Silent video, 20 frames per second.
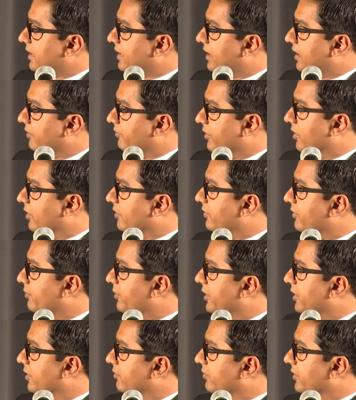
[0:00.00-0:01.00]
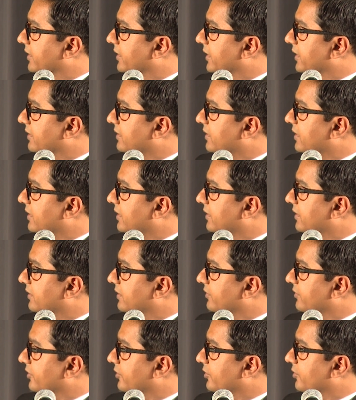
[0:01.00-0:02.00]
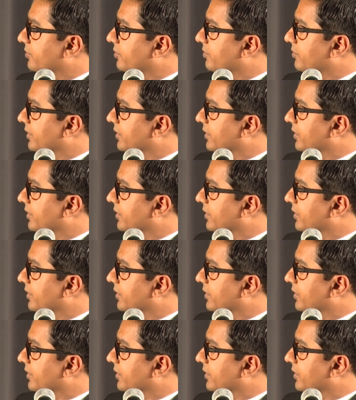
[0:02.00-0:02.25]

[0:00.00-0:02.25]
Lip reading: We're all familiar with it. This is